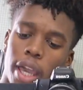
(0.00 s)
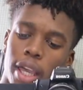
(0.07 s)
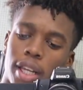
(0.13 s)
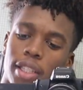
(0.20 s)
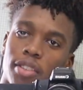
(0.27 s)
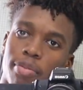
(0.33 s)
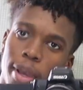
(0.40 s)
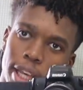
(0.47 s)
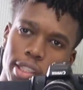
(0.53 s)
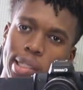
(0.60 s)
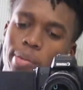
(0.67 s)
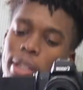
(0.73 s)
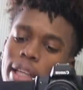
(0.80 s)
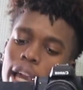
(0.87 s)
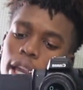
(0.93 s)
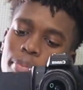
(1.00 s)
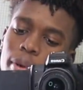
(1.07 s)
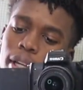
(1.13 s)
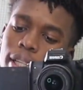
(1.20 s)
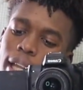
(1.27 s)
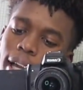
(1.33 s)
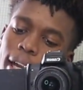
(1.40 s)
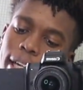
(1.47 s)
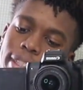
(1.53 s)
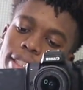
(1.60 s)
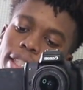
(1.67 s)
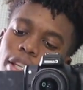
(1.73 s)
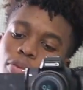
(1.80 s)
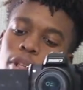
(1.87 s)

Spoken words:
ahead and smash up the like button. Like I said,